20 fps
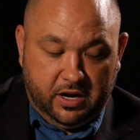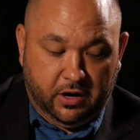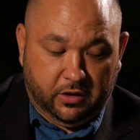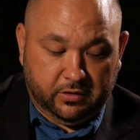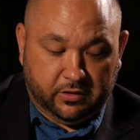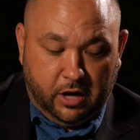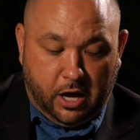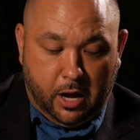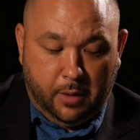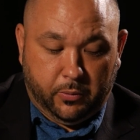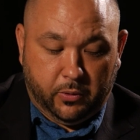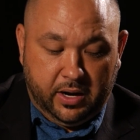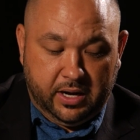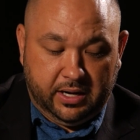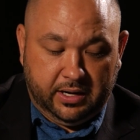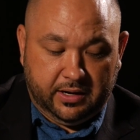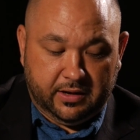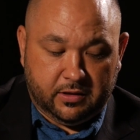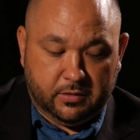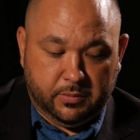of Health's
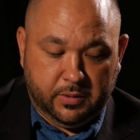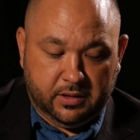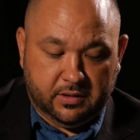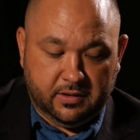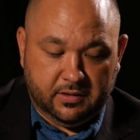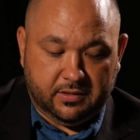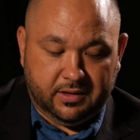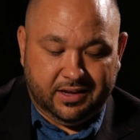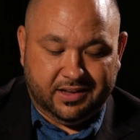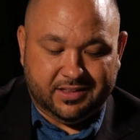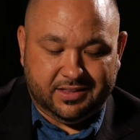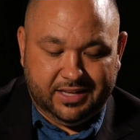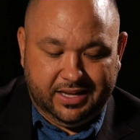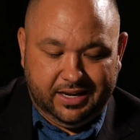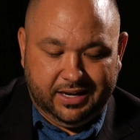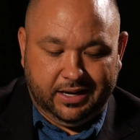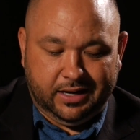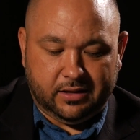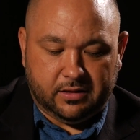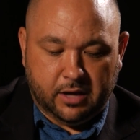operating expenses
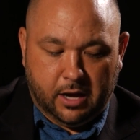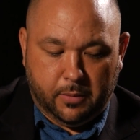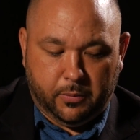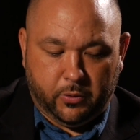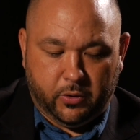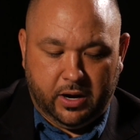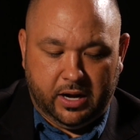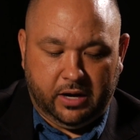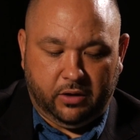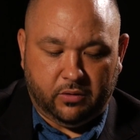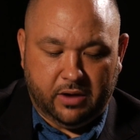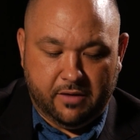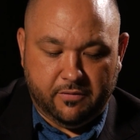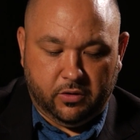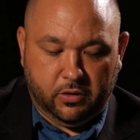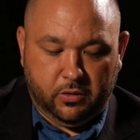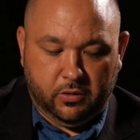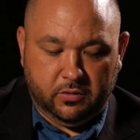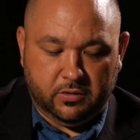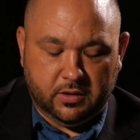exceeding its operating
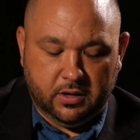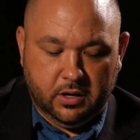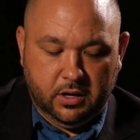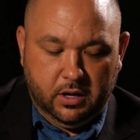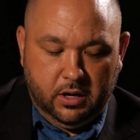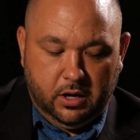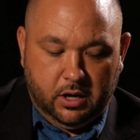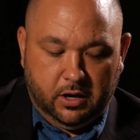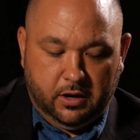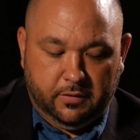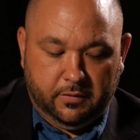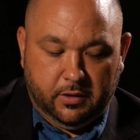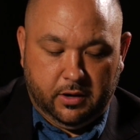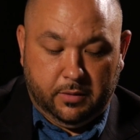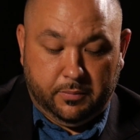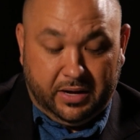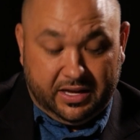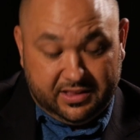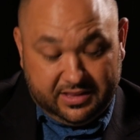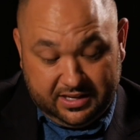revenues
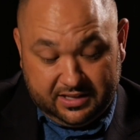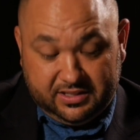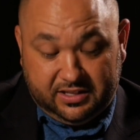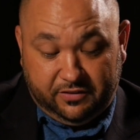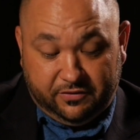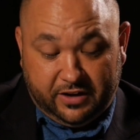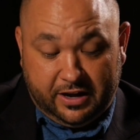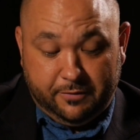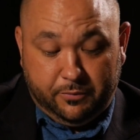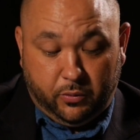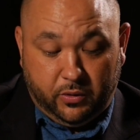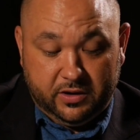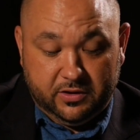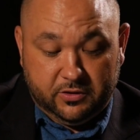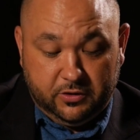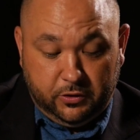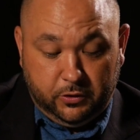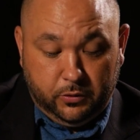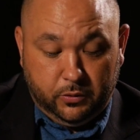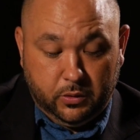by
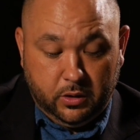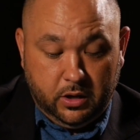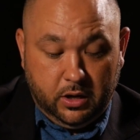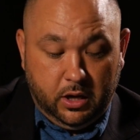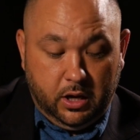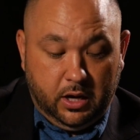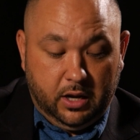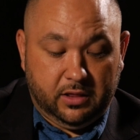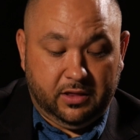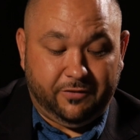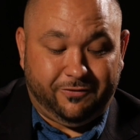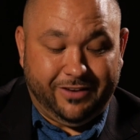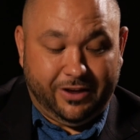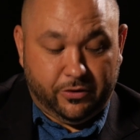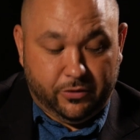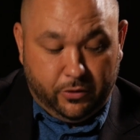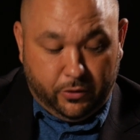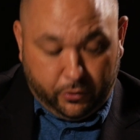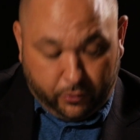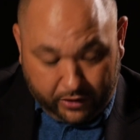65.2, the
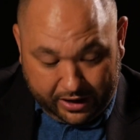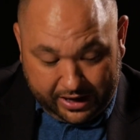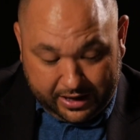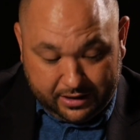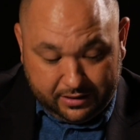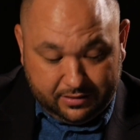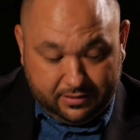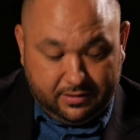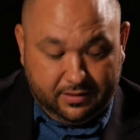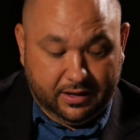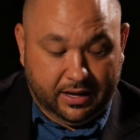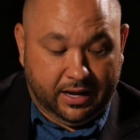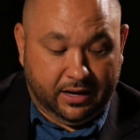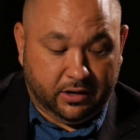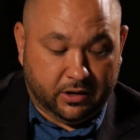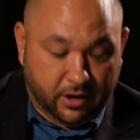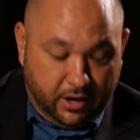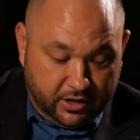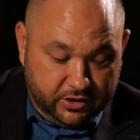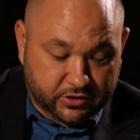federal grants
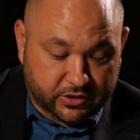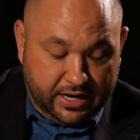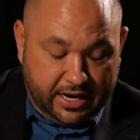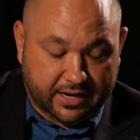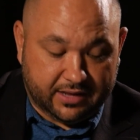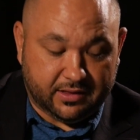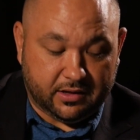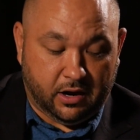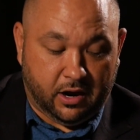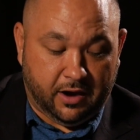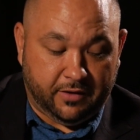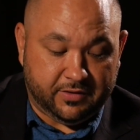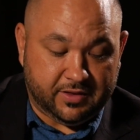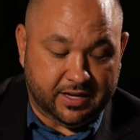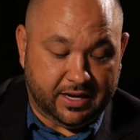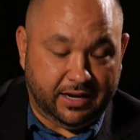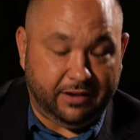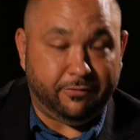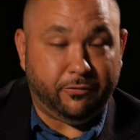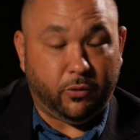and contracts
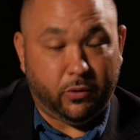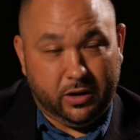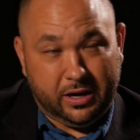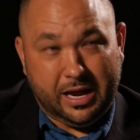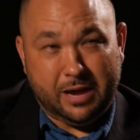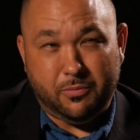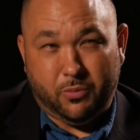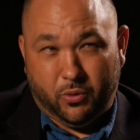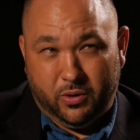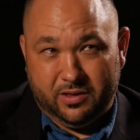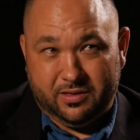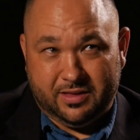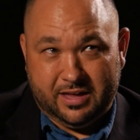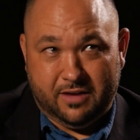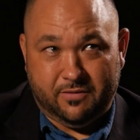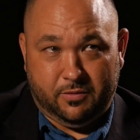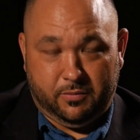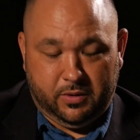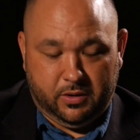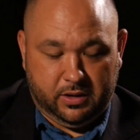offsetting
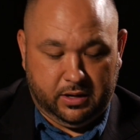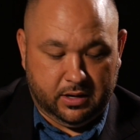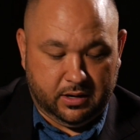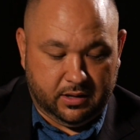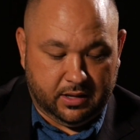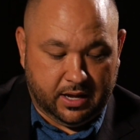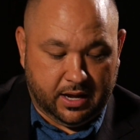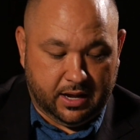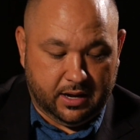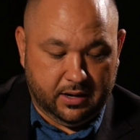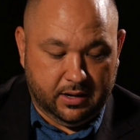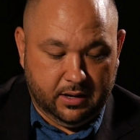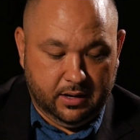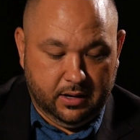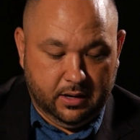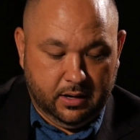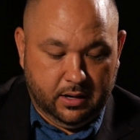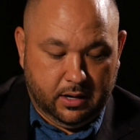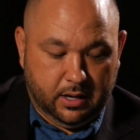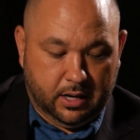$48.7 million of that.
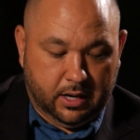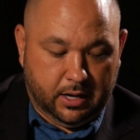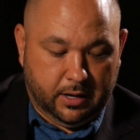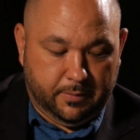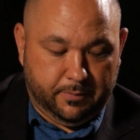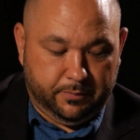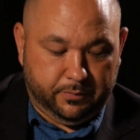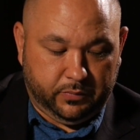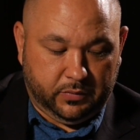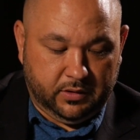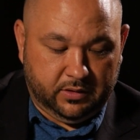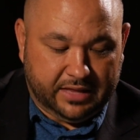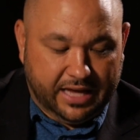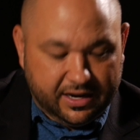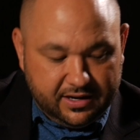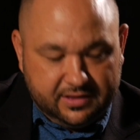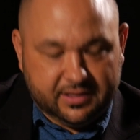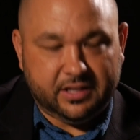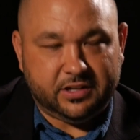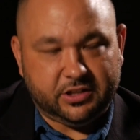
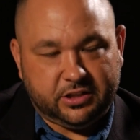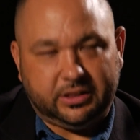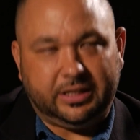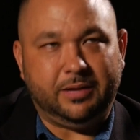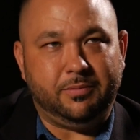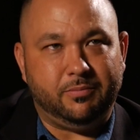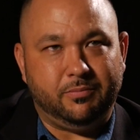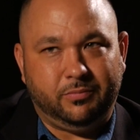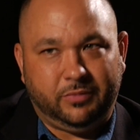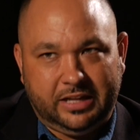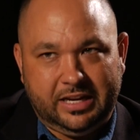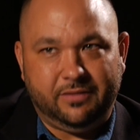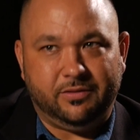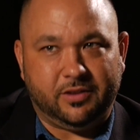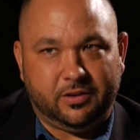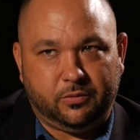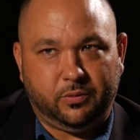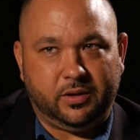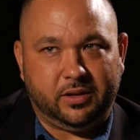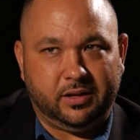That essentially
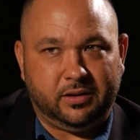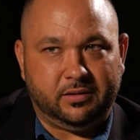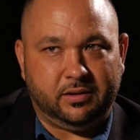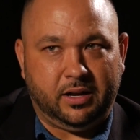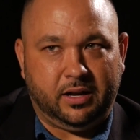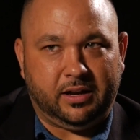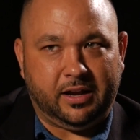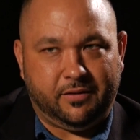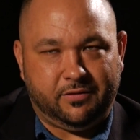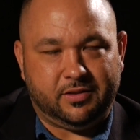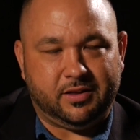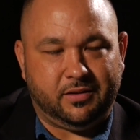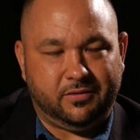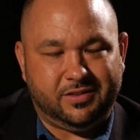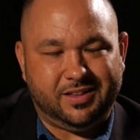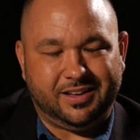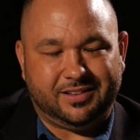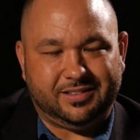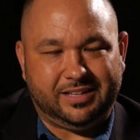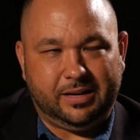leaves us with a deficit of
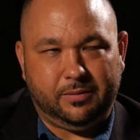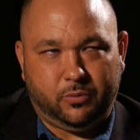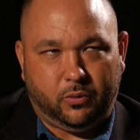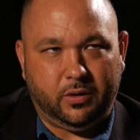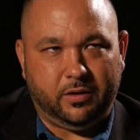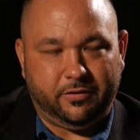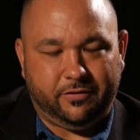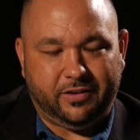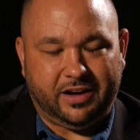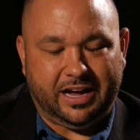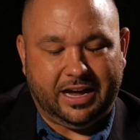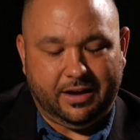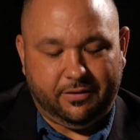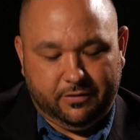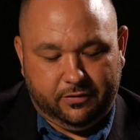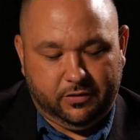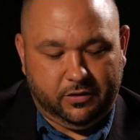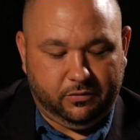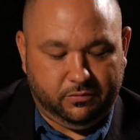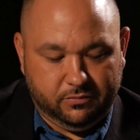16.5,
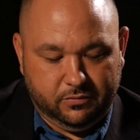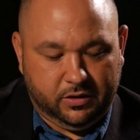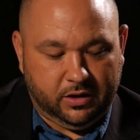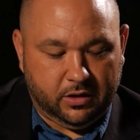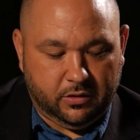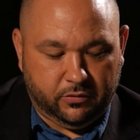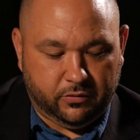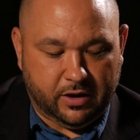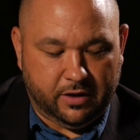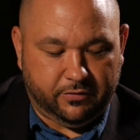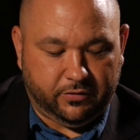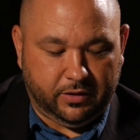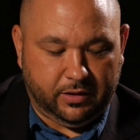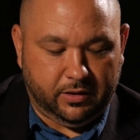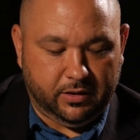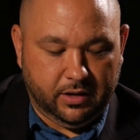if you roughly.